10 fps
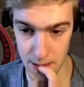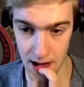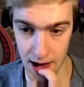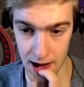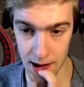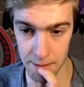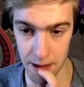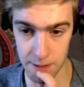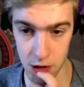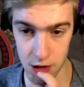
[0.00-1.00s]

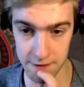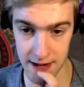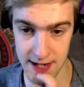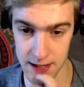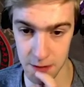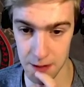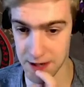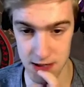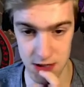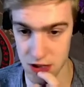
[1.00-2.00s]
I'm not gonna faint at the moment,
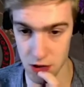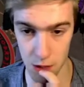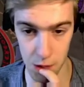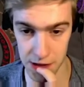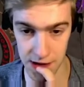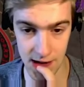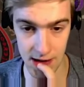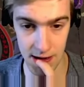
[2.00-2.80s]
it's just not worth it.